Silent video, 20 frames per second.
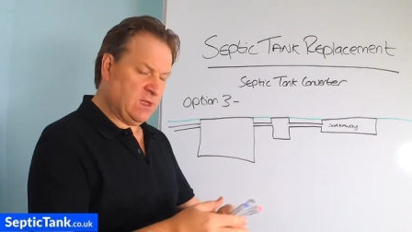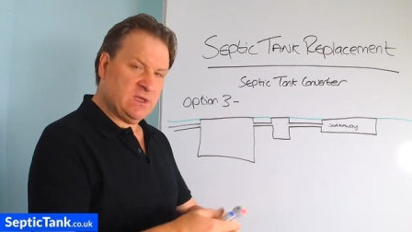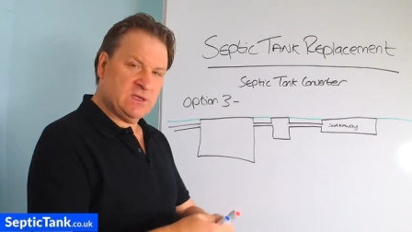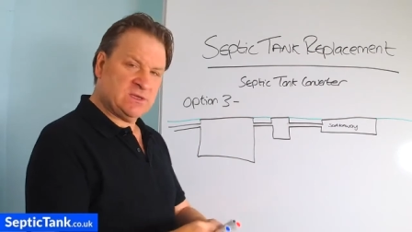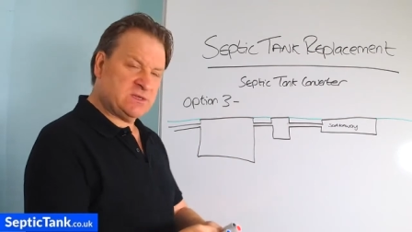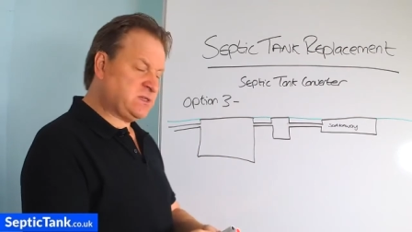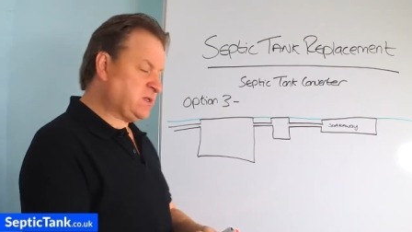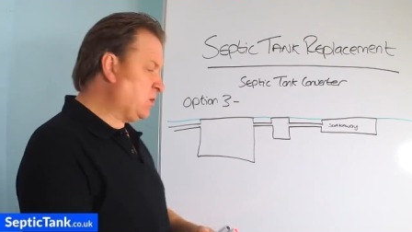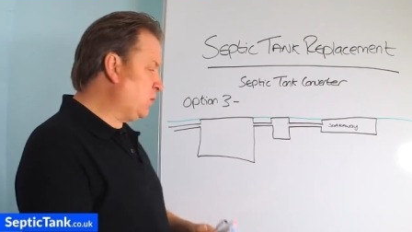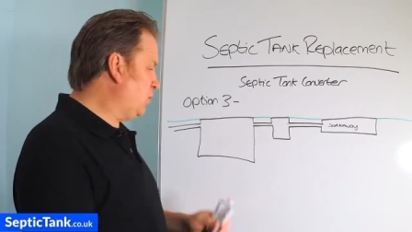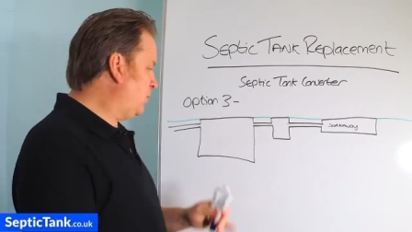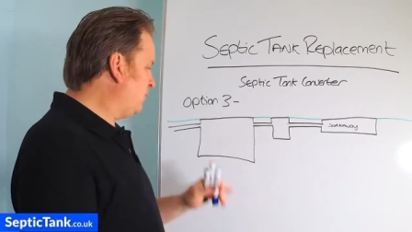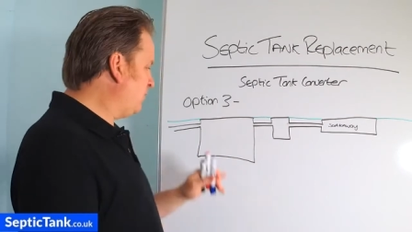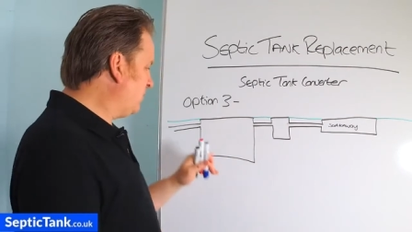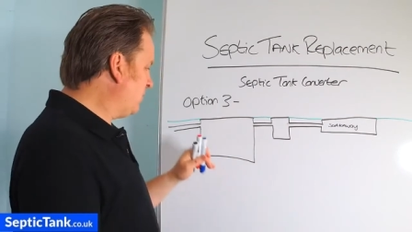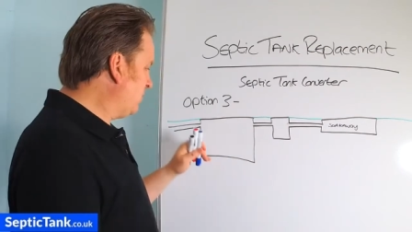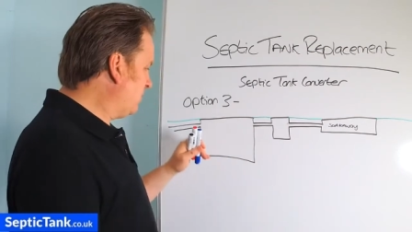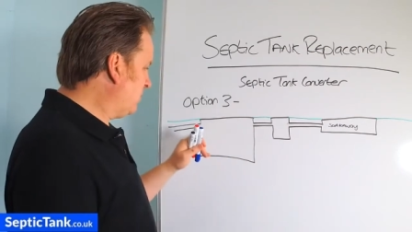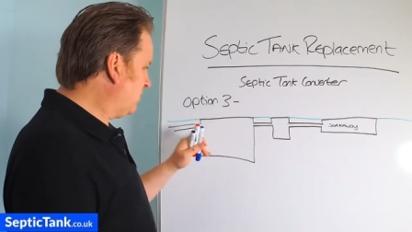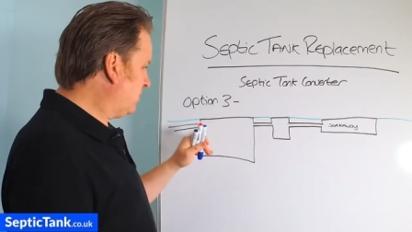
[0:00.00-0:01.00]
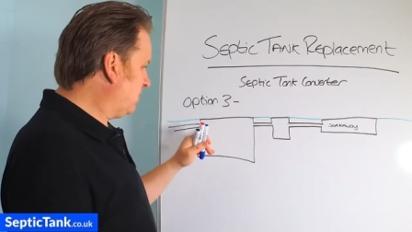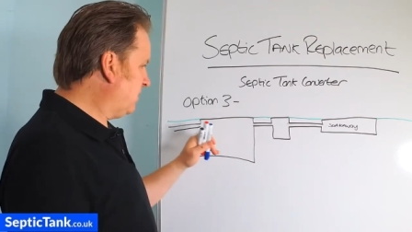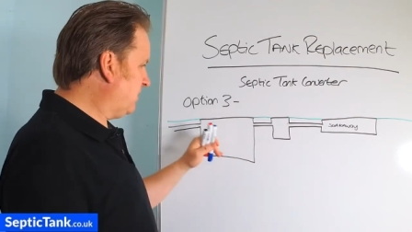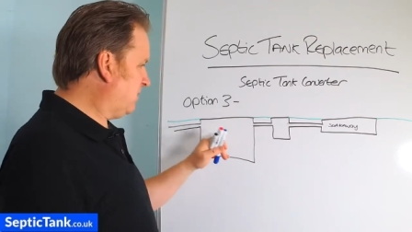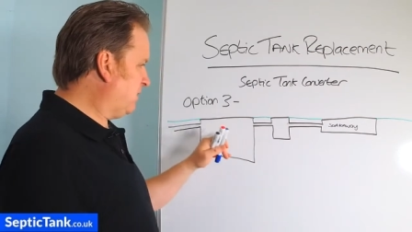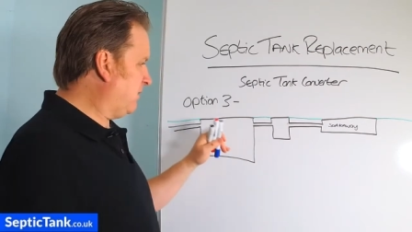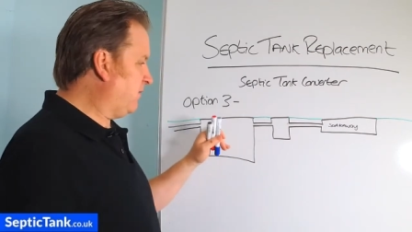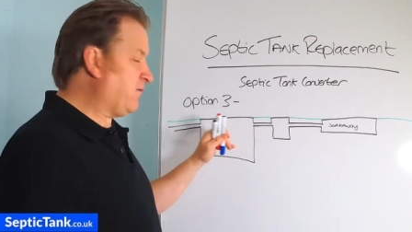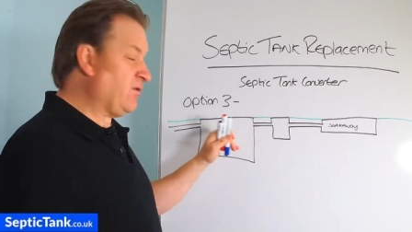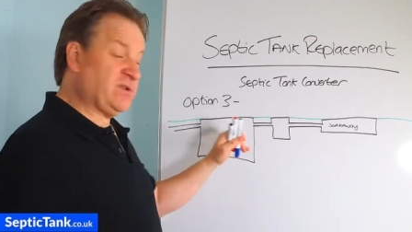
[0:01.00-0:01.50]
So
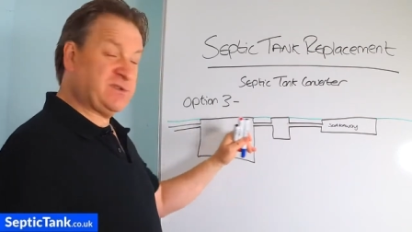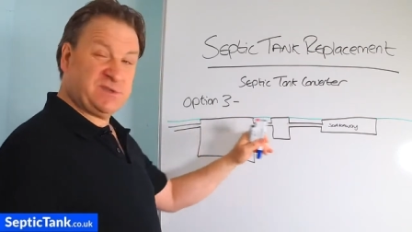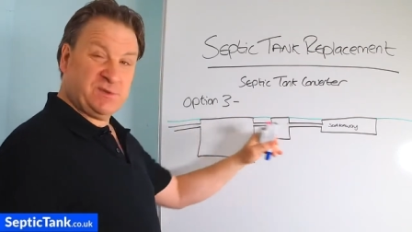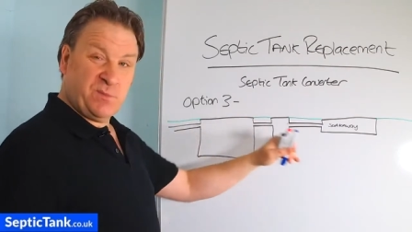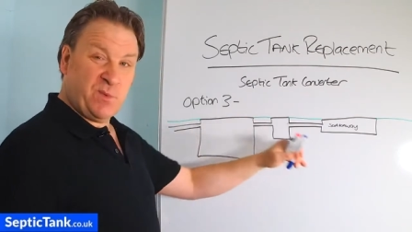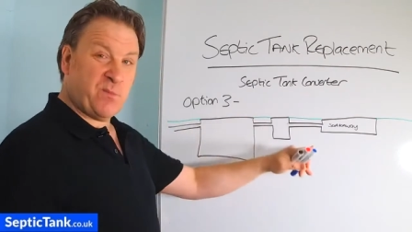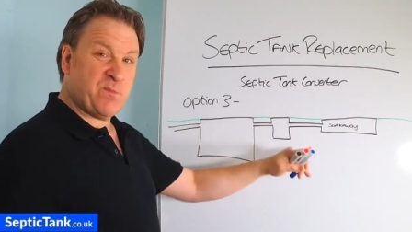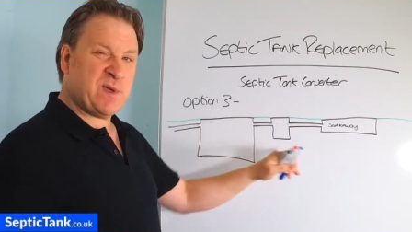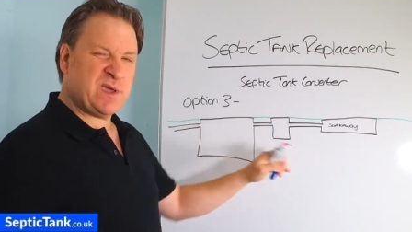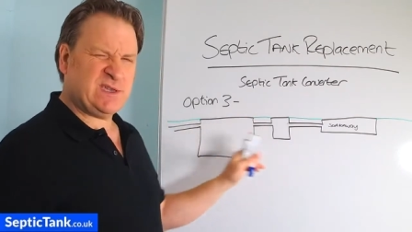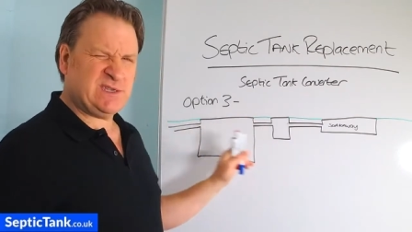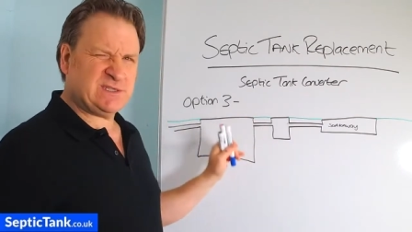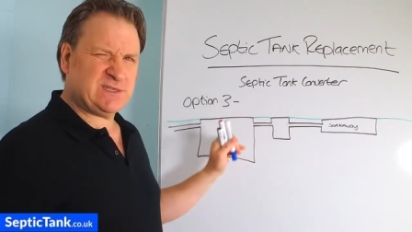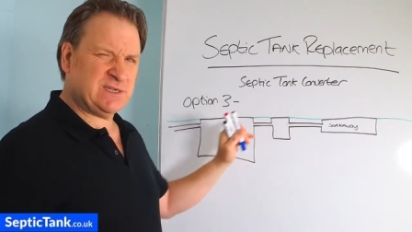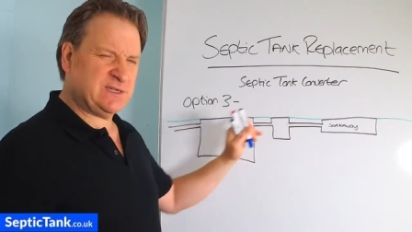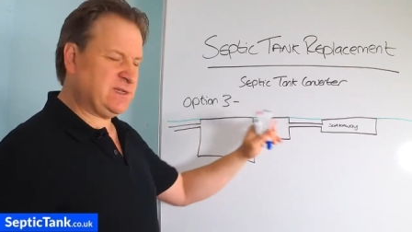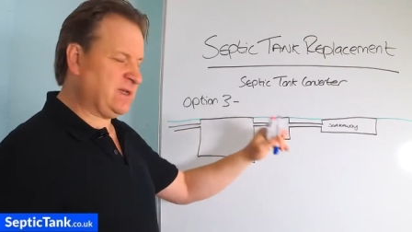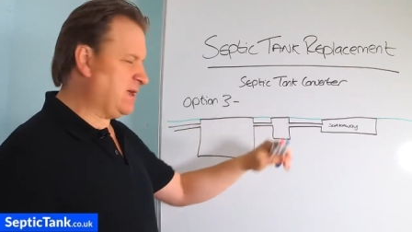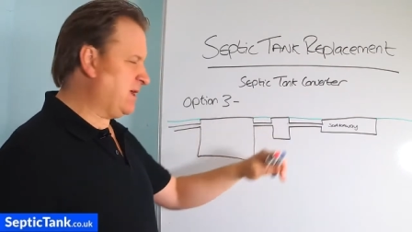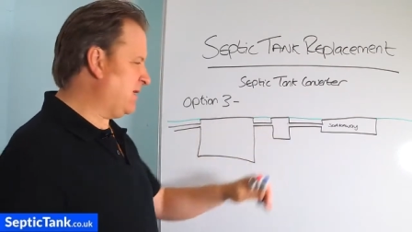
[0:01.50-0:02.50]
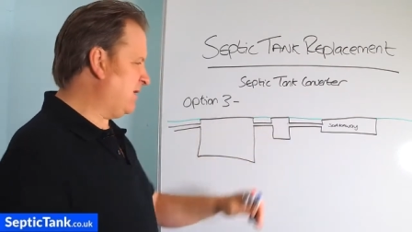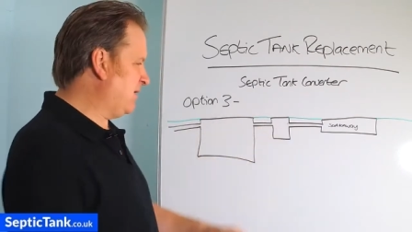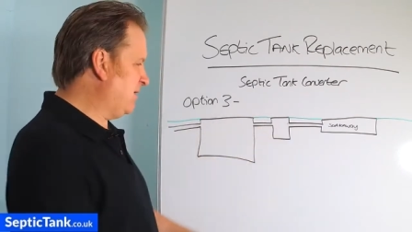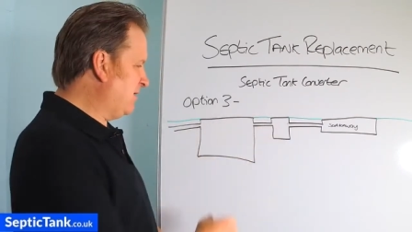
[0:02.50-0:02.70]
you've got some amazing uh,